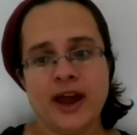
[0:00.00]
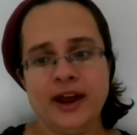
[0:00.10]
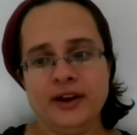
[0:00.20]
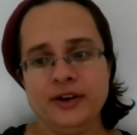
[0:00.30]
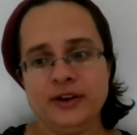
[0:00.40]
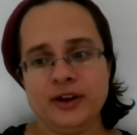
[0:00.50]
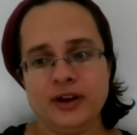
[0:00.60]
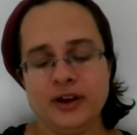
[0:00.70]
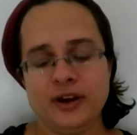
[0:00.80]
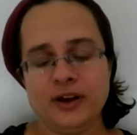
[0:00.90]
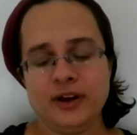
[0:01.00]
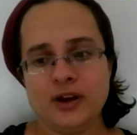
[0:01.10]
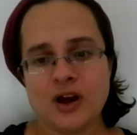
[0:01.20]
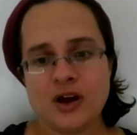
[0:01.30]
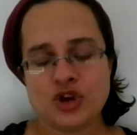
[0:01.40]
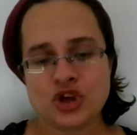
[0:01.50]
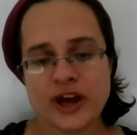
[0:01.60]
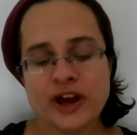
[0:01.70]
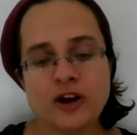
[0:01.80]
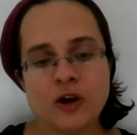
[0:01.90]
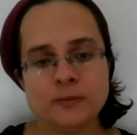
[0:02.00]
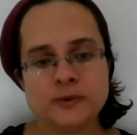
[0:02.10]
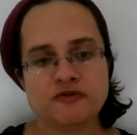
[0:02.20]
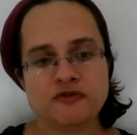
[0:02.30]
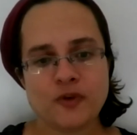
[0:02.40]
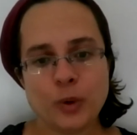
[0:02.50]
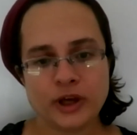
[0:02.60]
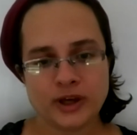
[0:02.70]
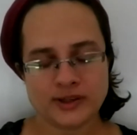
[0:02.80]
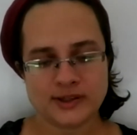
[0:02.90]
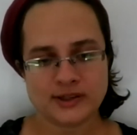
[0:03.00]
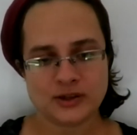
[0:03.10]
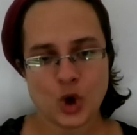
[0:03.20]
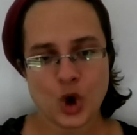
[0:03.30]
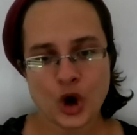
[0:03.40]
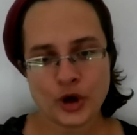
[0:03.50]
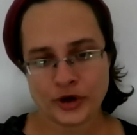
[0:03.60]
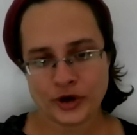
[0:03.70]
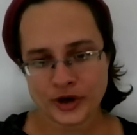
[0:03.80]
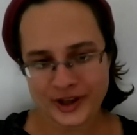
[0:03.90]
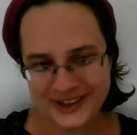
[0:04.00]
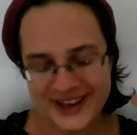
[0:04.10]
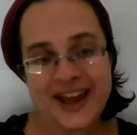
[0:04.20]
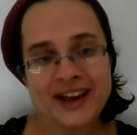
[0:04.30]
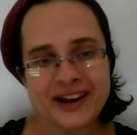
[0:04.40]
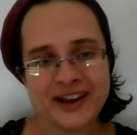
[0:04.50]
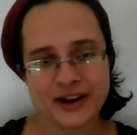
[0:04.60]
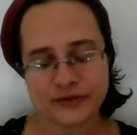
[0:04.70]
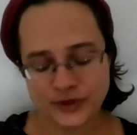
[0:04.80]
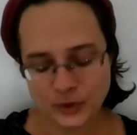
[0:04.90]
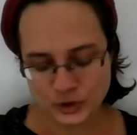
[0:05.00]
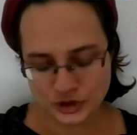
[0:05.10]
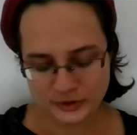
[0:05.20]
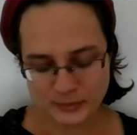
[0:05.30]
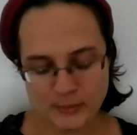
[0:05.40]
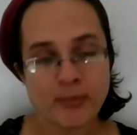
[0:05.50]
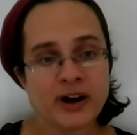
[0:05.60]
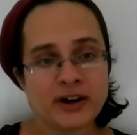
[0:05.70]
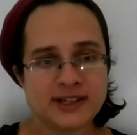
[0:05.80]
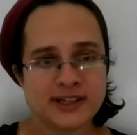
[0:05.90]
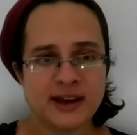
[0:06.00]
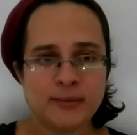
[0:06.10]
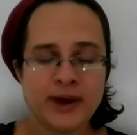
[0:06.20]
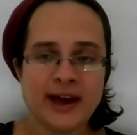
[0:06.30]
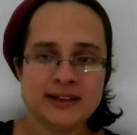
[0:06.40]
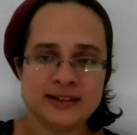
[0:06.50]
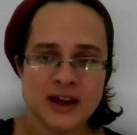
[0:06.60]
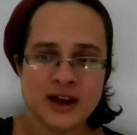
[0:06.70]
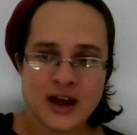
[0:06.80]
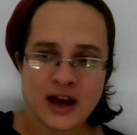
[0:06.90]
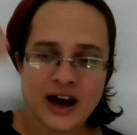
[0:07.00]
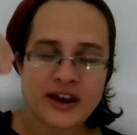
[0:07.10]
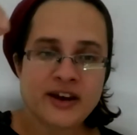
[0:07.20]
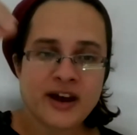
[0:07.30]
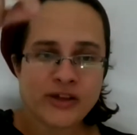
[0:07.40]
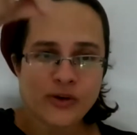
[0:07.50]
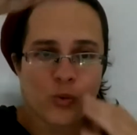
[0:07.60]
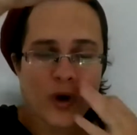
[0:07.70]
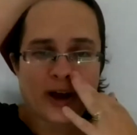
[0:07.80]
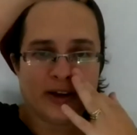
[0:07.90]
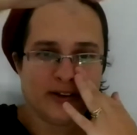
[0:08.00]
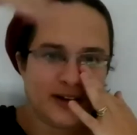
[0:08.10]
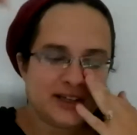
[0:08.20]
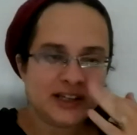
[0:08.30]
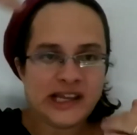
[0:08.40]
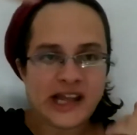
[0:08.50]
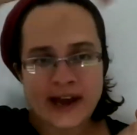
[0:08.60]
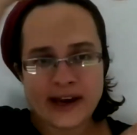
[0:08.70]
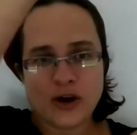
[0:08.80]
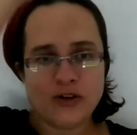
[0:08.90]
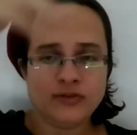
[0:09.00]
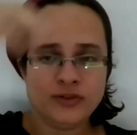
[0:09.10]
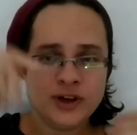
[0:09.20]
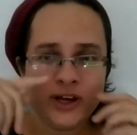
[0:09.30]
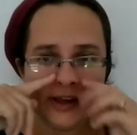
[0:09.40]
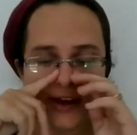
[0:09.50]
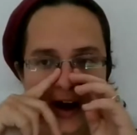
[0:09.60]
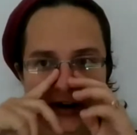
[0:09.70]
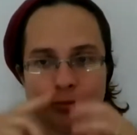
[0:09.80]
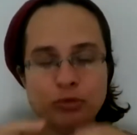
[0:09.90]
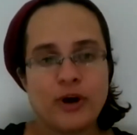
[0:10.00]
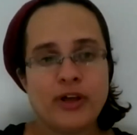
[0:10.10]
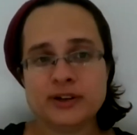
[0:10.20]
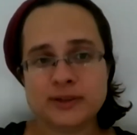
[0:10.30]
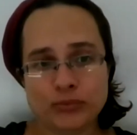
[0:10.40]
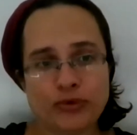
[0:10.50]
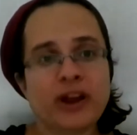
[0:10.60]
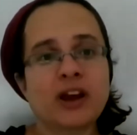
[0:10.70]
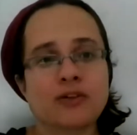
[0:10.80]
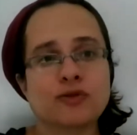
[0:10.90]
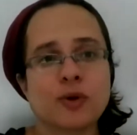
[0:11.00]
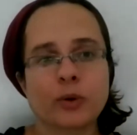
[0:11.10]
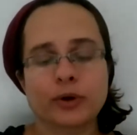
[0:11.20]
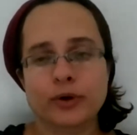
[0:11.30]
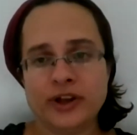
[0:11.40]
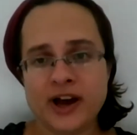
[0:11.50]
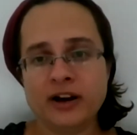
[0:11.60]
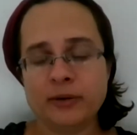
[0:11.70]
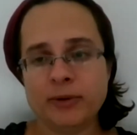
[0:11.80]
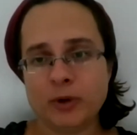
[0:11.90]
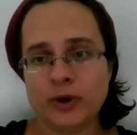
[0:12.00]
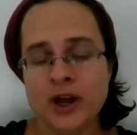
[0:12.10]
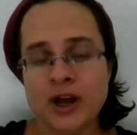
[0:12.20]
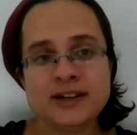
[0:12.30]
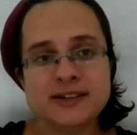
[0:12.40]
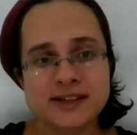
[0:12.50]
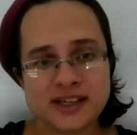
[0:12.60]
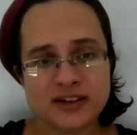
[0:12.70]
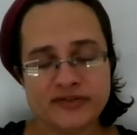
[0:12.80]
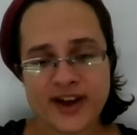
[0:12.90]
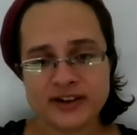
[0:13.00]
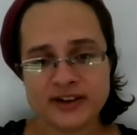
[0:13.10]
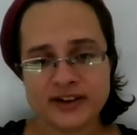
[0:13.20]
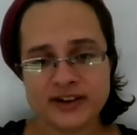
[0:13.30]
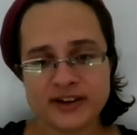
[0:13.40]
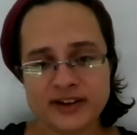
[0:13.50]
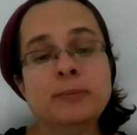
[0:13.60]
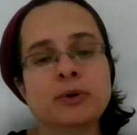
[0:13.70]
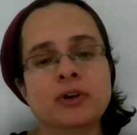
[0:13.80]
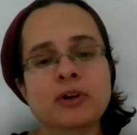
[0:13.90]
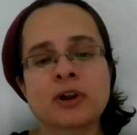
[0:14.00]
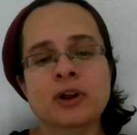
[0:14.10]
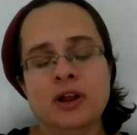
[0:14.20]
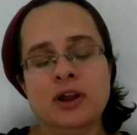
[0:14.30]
and Jacob's focus on gaining a future marks him as another one in this line of younger brothers breaking forward or younger people or disadvantaged people